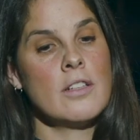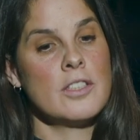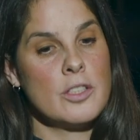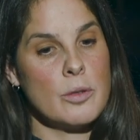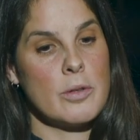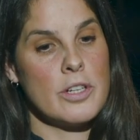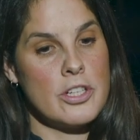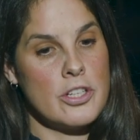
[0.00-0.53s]

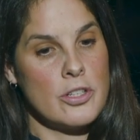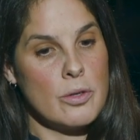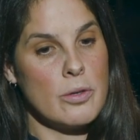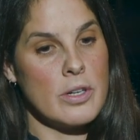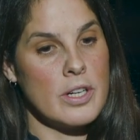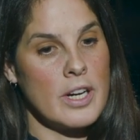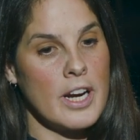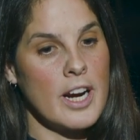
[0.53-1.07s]
story
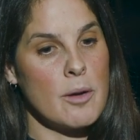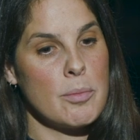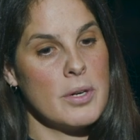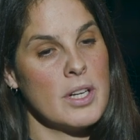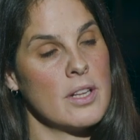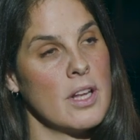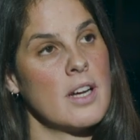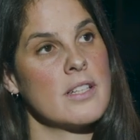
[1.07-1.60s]
short, I got
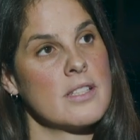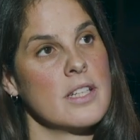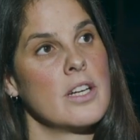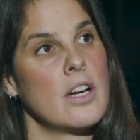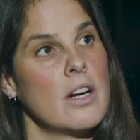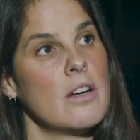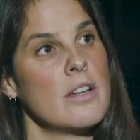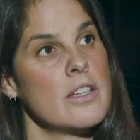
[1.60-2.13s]
pretty lost in
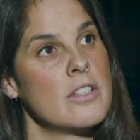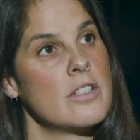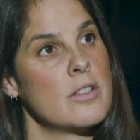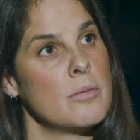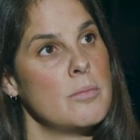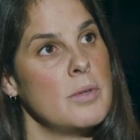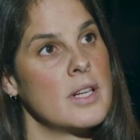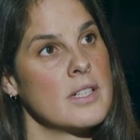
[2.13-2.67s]
college
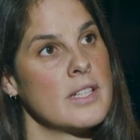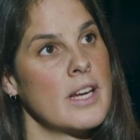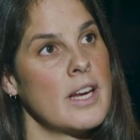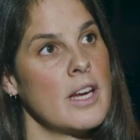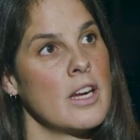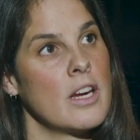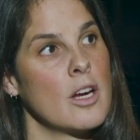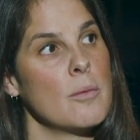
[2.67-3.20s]
because
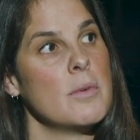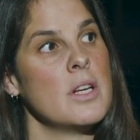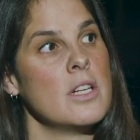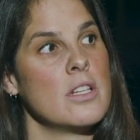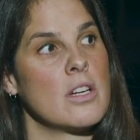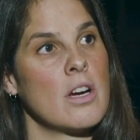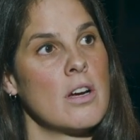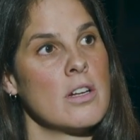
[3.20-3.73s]
coming
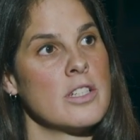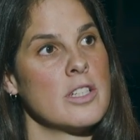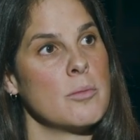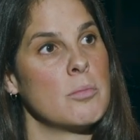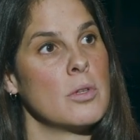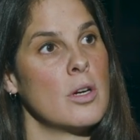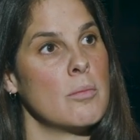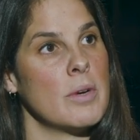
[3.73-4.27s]
into college, I
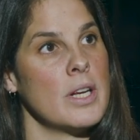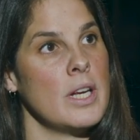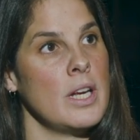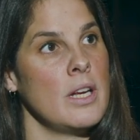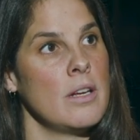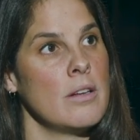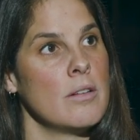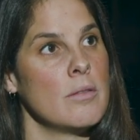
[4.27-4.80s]
blew up my
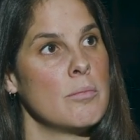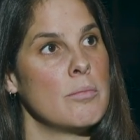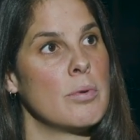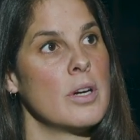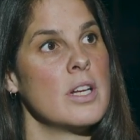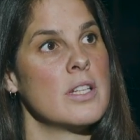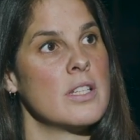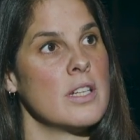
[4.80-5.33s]
knee,
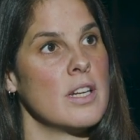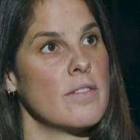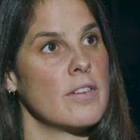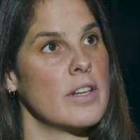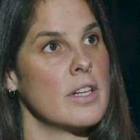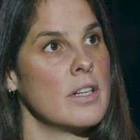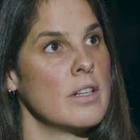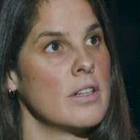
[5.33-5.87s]
pretty
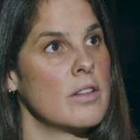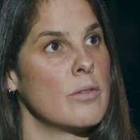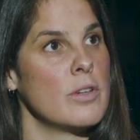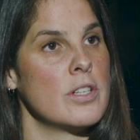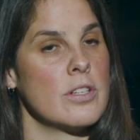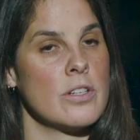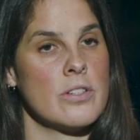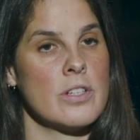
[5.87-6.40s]
significant. 3
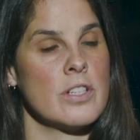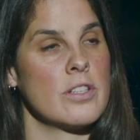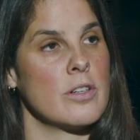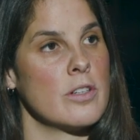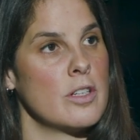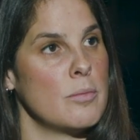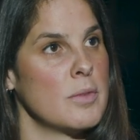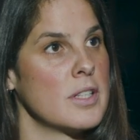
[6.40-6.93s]
surgeries,
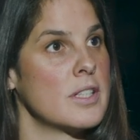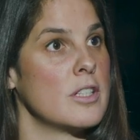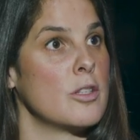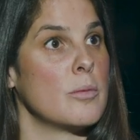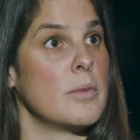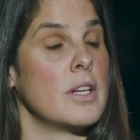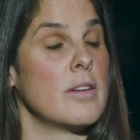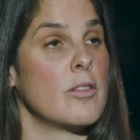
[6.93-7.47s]
13 months, they told
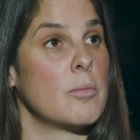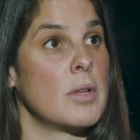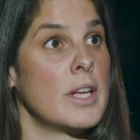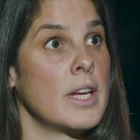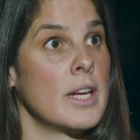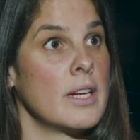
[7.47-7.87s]
me I'd never play again.